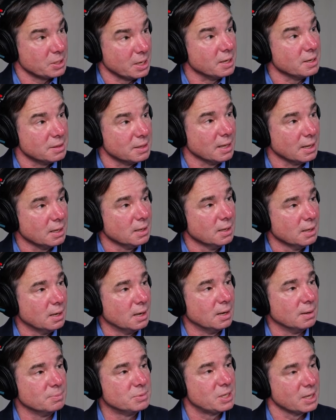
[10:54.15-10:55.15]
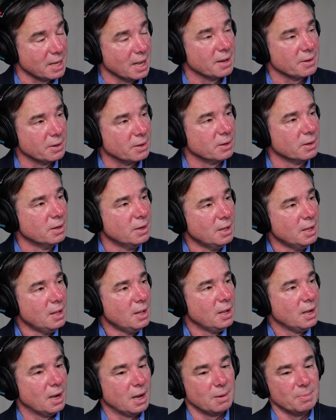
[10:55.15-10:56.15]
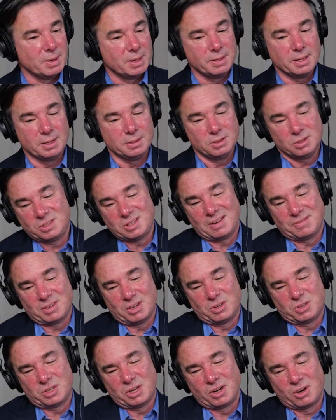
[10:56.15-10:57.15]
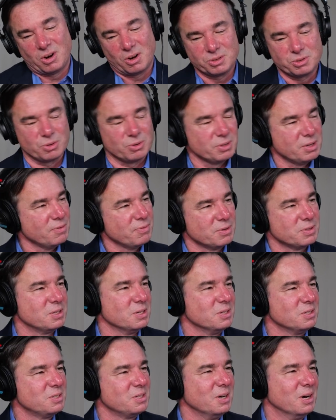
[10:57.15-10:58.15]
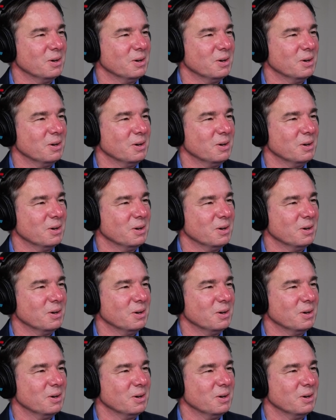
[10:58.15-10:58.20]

anything together. And then you just have to understand cultural differences.